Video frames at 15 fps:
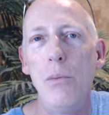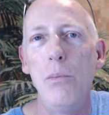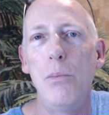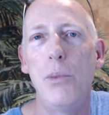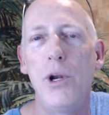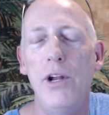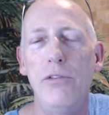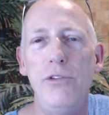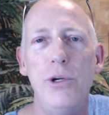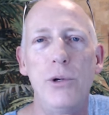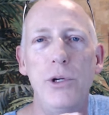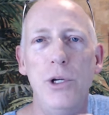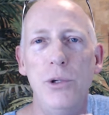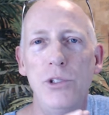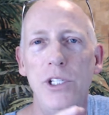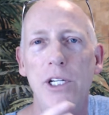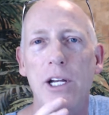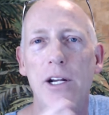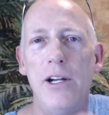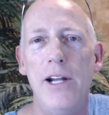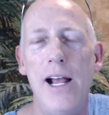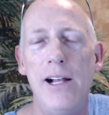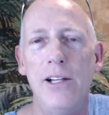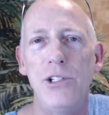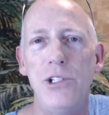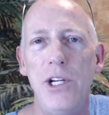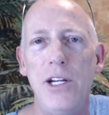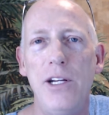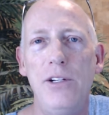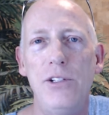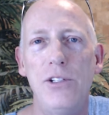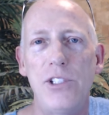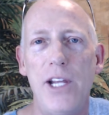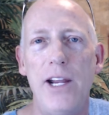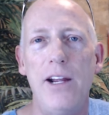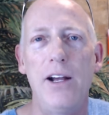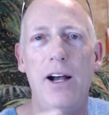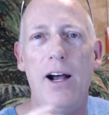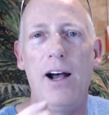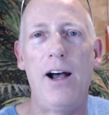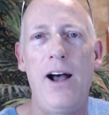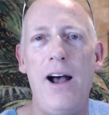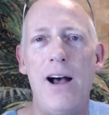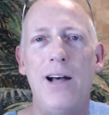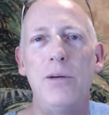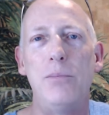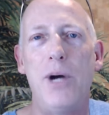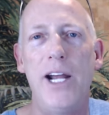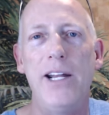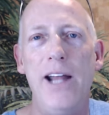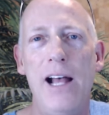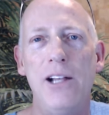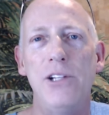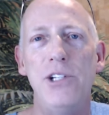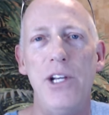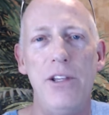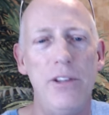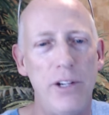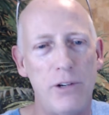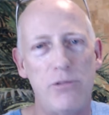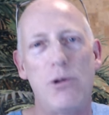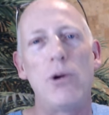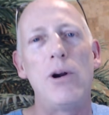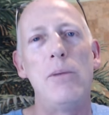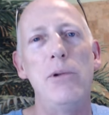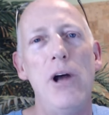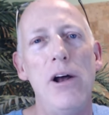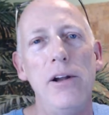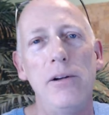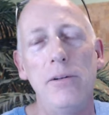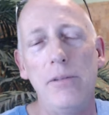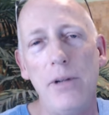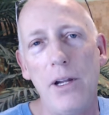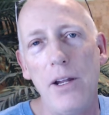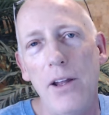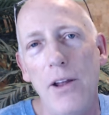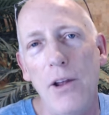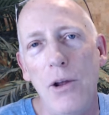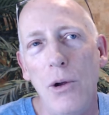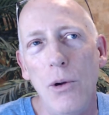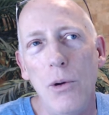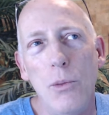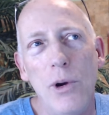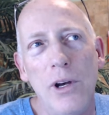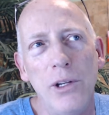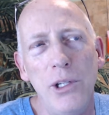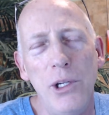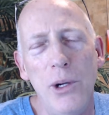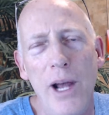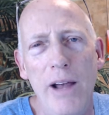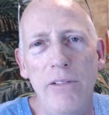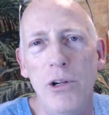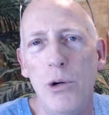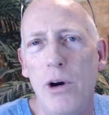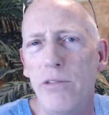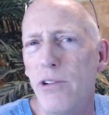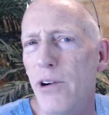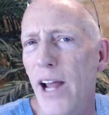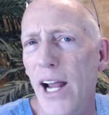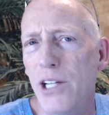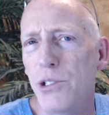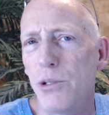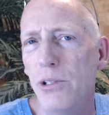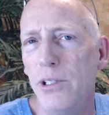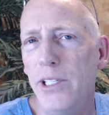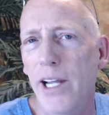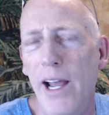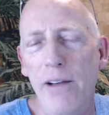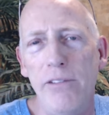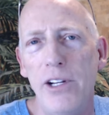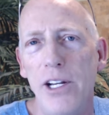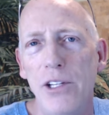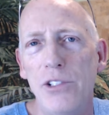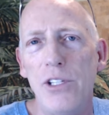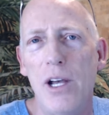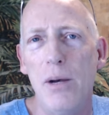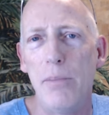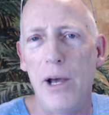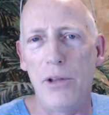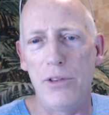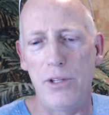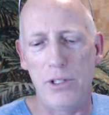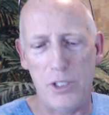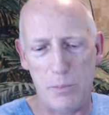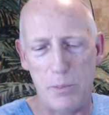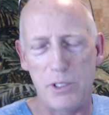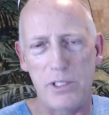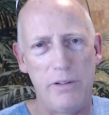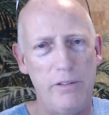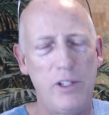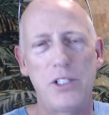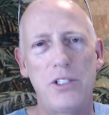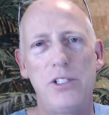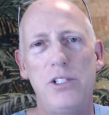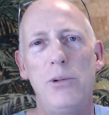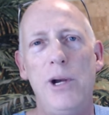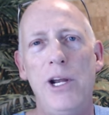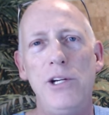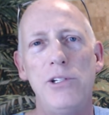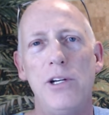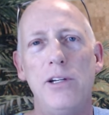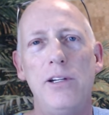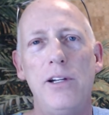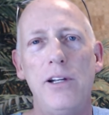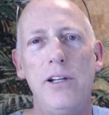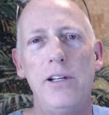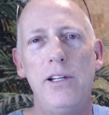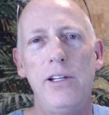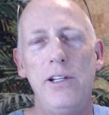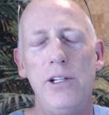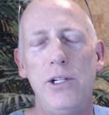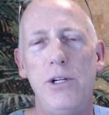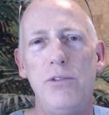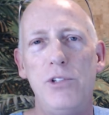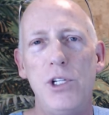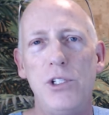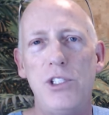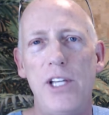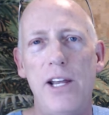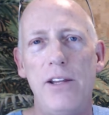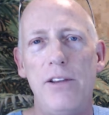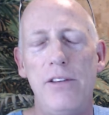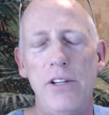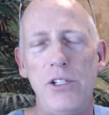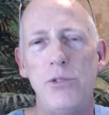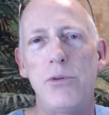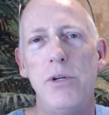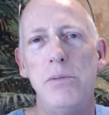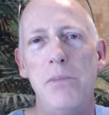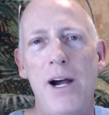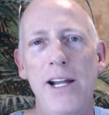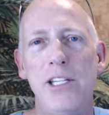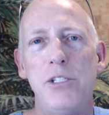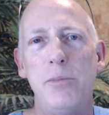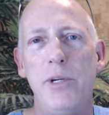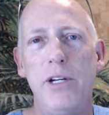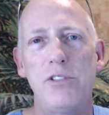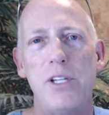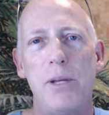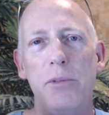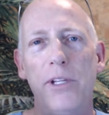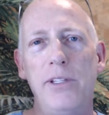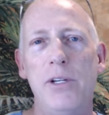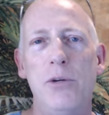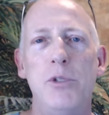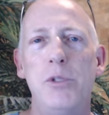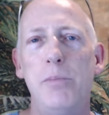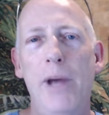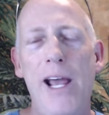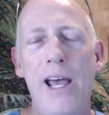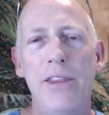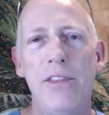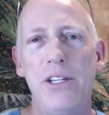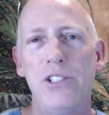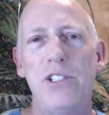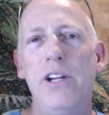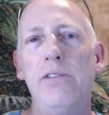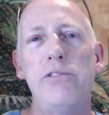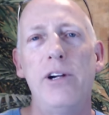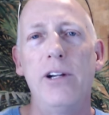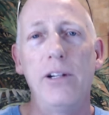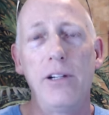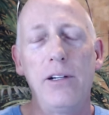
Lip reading: But if you're using an analogy to say, aha, my analogy, therefore I'm done, well, you haven't offered actually evidence about this specific situation. You've just said, this reminds me of something that was bad that's different.